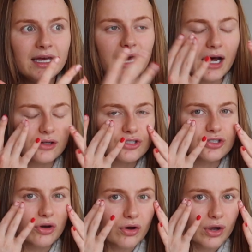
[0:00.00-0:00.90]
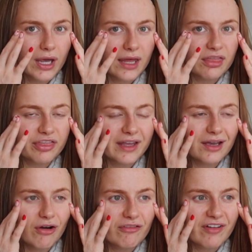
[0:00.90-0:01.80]
I'll just go, okay,
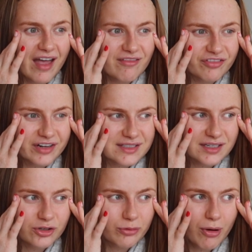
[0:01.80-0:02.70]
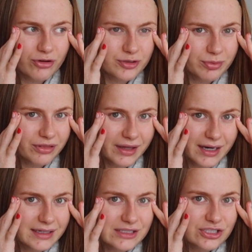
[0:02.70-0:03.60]
think of every single possible thing
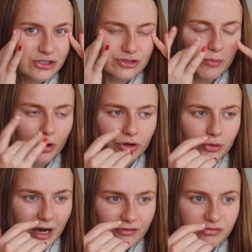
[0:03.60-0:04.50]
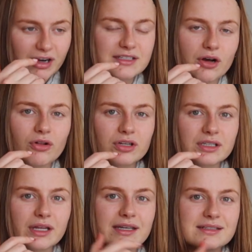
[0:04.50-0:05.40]
I need to do tomorrow. I write it all on
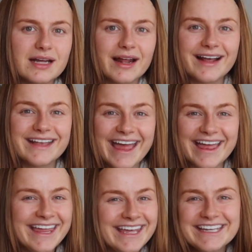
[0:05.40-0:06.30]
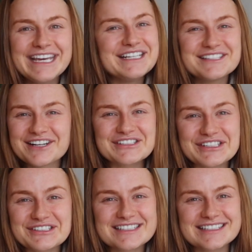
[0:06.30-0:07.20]
a list, and I get such a
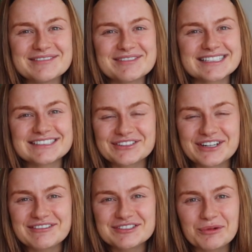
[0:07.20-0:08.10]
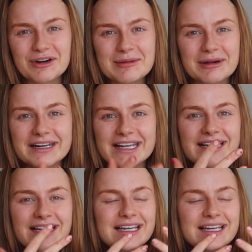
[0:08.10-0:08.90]
good sleep because I don't have to worry about it.